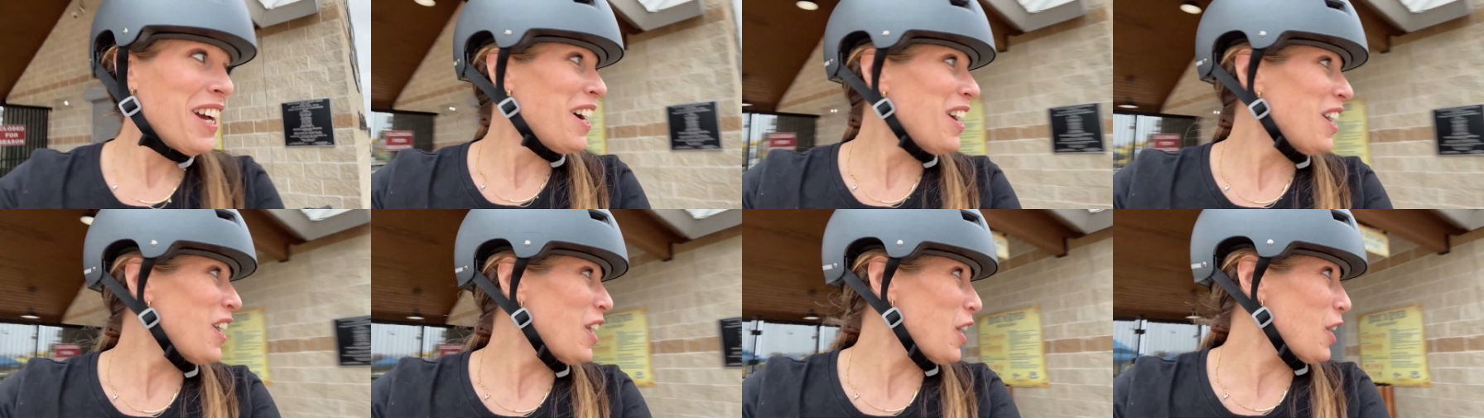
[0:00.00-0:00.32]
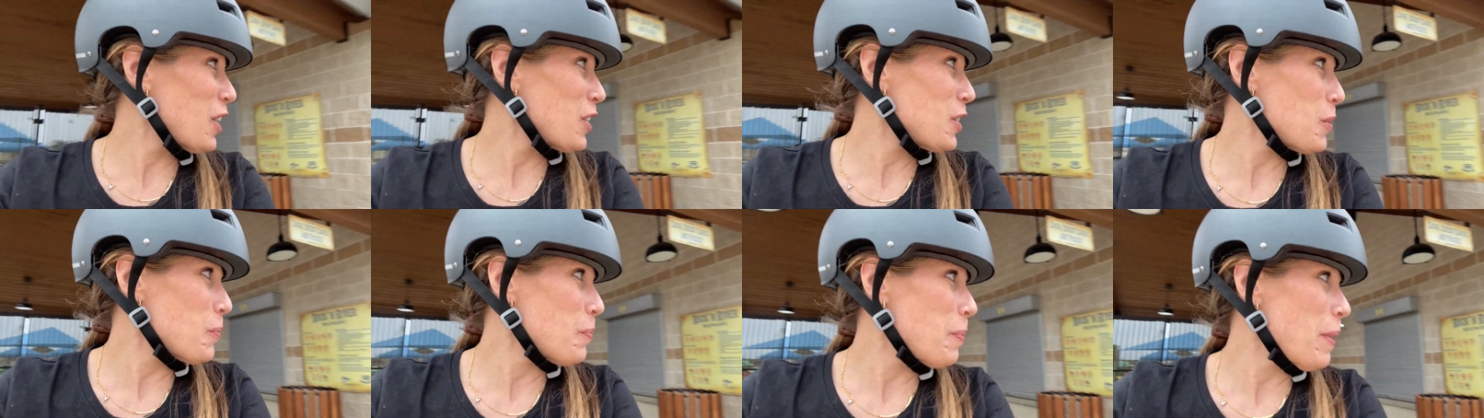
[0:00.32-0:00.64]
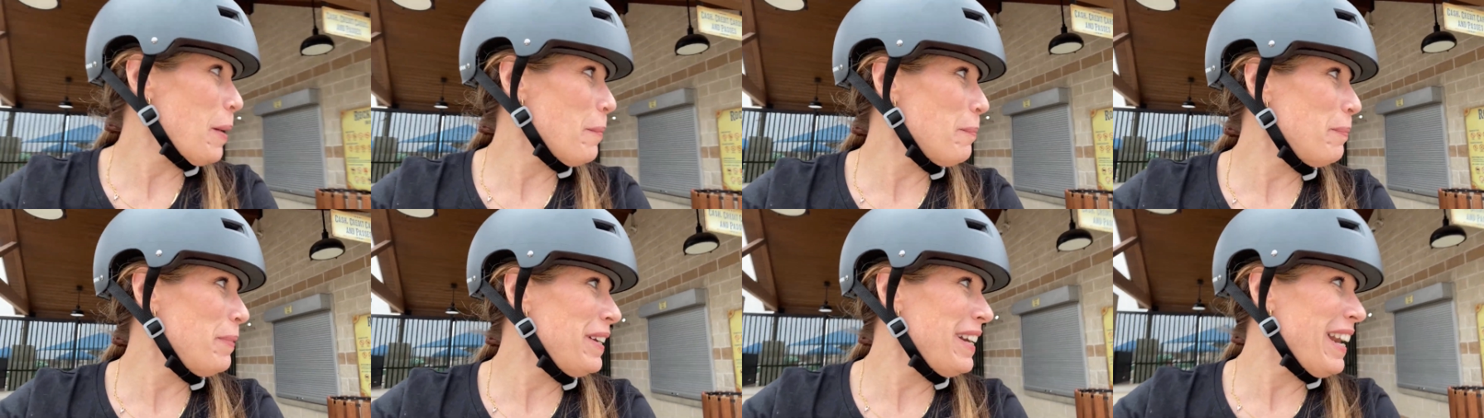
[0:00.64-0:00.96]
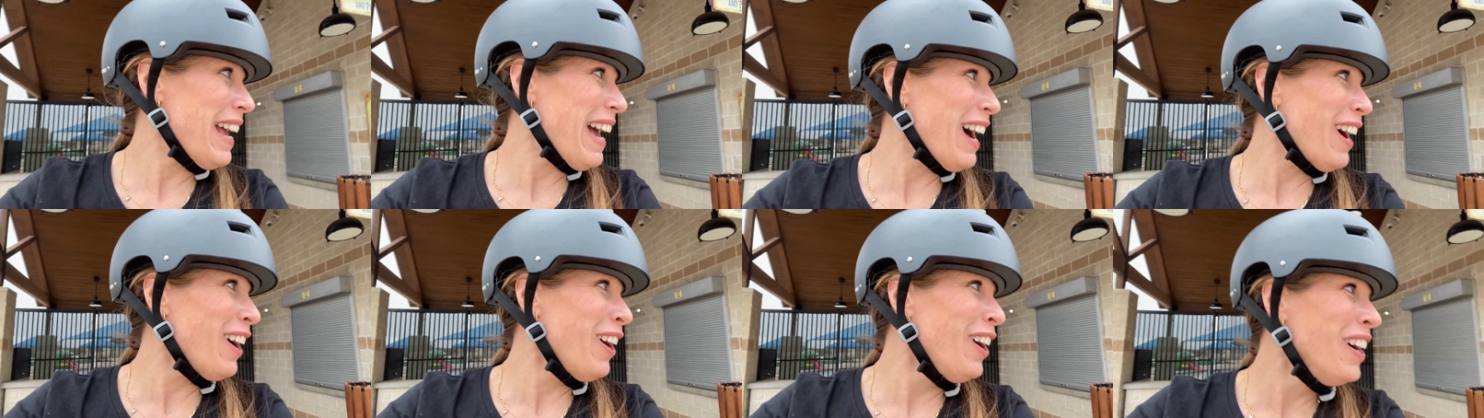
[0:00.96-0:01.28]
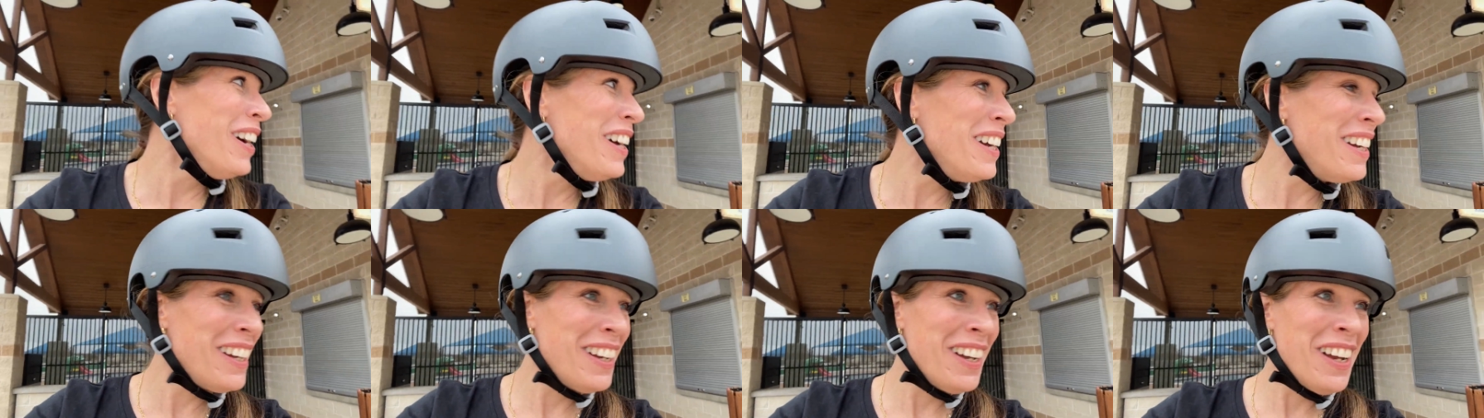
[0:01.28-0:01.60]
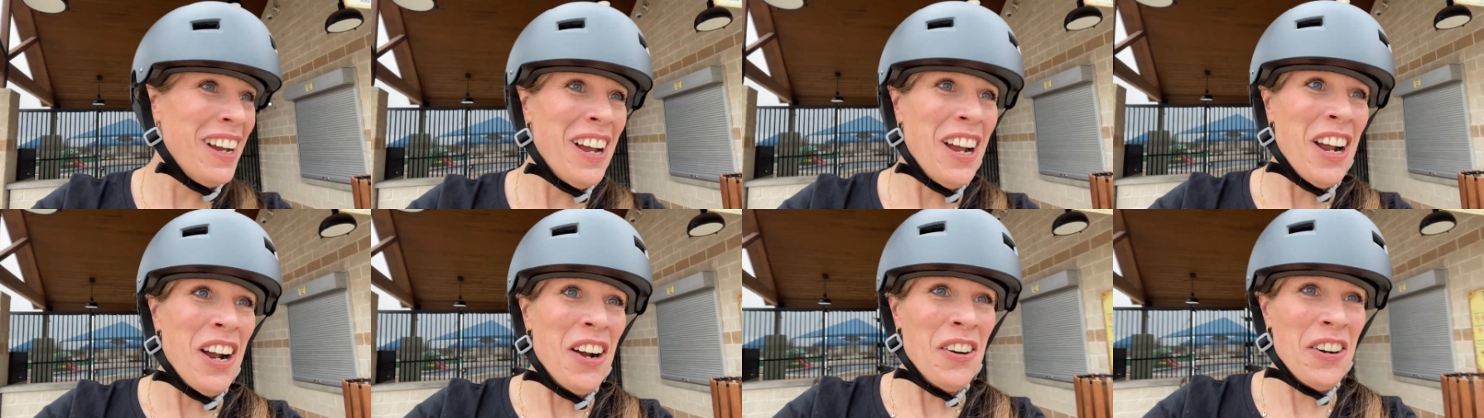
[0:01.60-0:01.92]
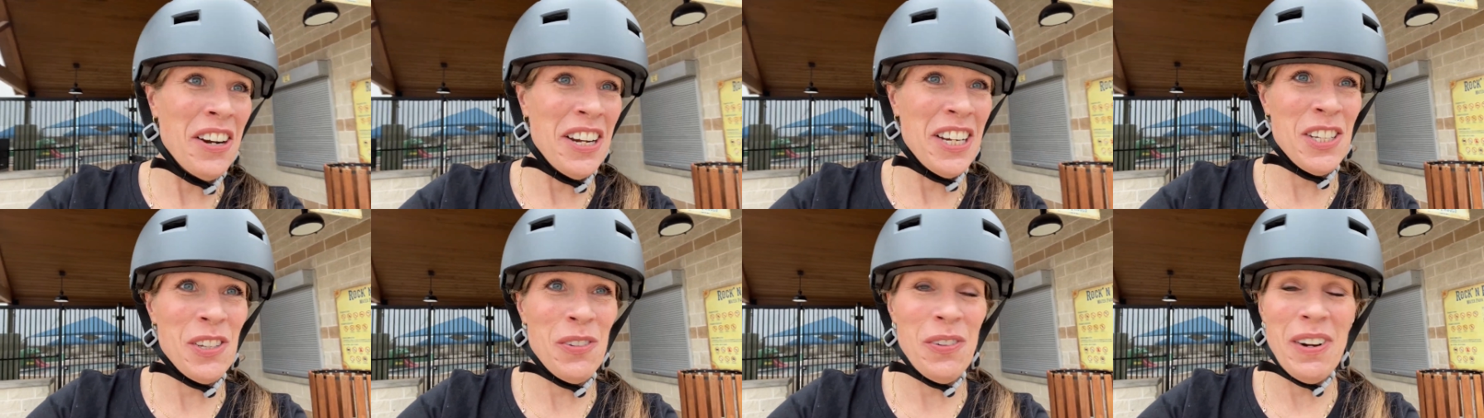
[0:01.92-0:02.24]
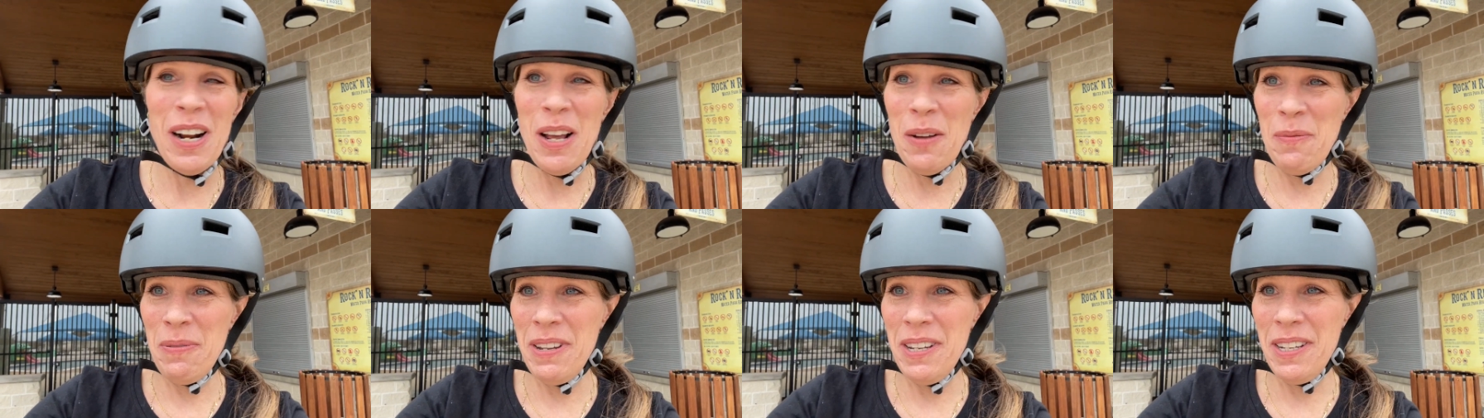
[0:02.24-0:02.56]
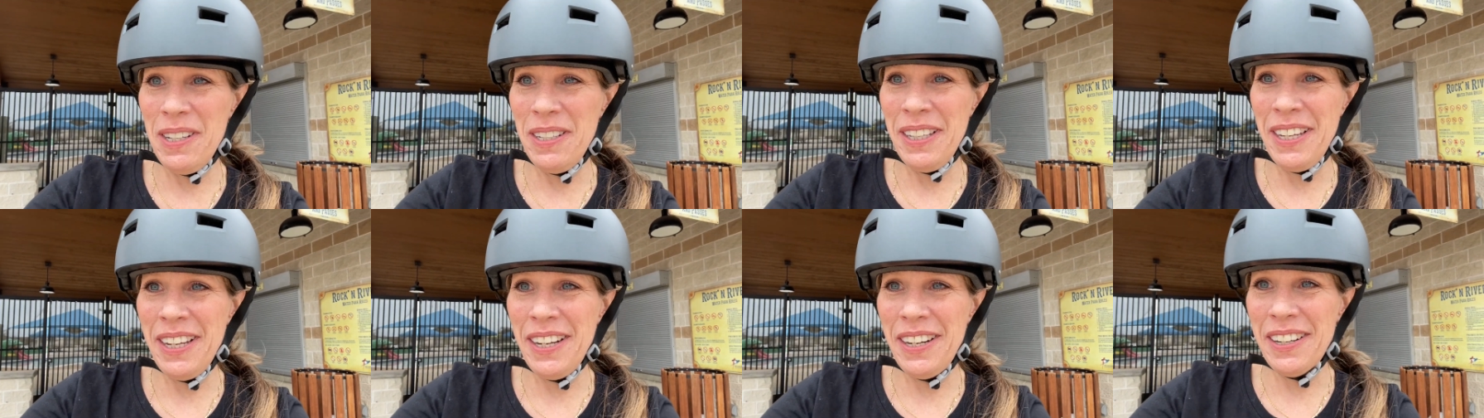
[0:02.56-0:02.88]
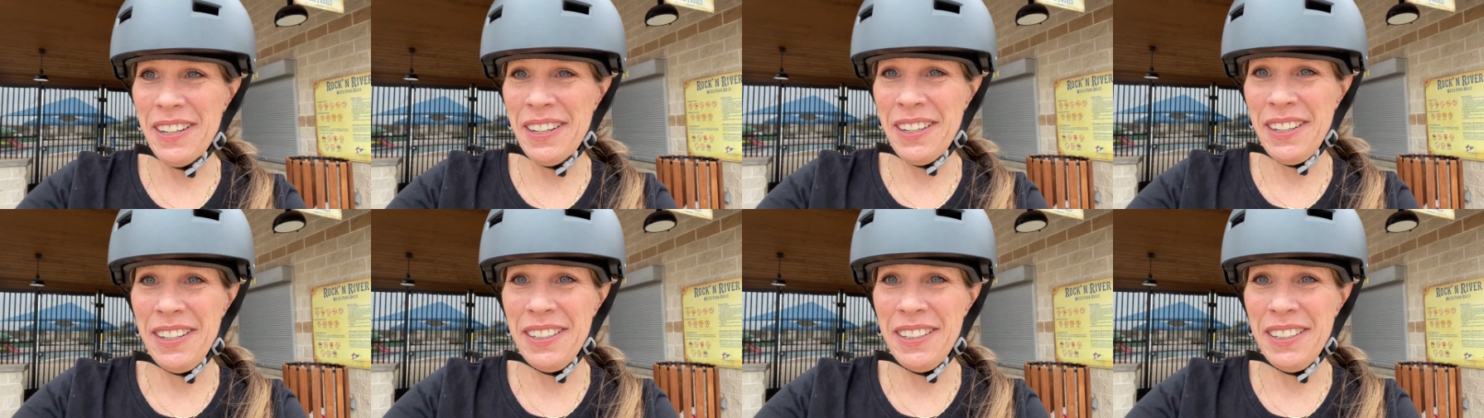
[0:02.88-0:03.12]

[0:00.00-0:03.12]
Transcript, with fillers: Hearts are pumping now. We just went uphill here.